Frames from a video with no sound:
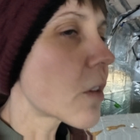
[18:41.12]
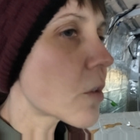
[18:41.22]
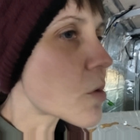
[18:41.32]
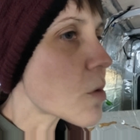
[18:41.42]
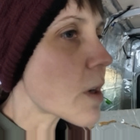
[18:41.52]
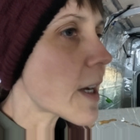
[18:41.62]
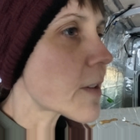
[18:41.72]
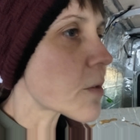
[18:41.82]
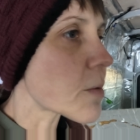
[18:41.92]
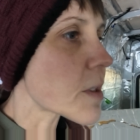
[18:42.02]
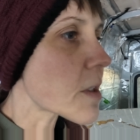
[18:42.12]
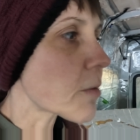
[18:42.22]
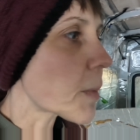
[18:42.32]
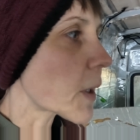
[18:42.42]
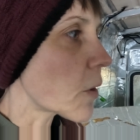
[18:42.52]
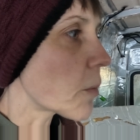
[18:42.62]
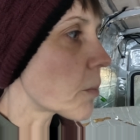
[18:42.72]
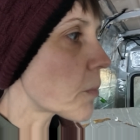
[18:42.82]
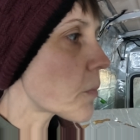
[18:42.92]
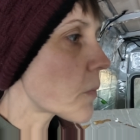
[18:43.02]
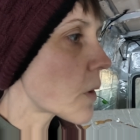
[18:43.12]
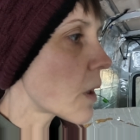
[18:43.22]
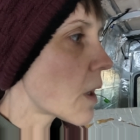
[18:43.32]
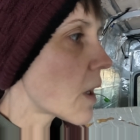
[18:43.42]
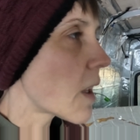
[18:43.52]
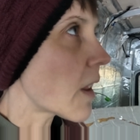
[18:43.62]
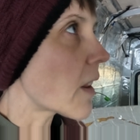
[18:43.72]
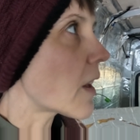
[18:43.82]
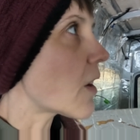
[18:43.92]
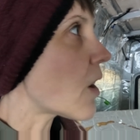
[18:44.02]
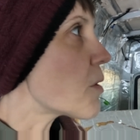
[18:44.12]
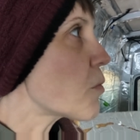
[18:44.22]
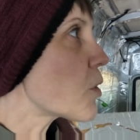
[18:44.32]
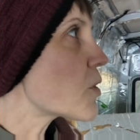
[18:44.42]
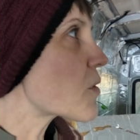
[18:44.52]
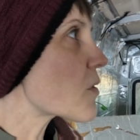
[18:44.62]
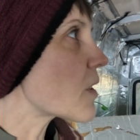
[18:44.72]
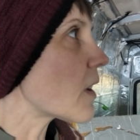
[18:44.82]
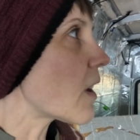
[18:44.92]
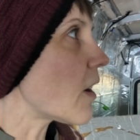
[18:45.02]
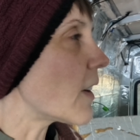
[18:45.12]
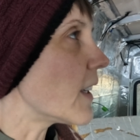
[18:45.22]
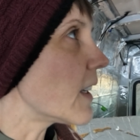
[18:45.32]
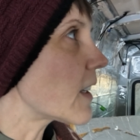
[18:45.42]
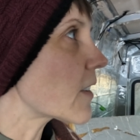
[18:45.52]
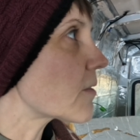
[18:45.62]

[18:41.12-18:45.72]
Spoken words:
the door handle and stuff back on. And then I would like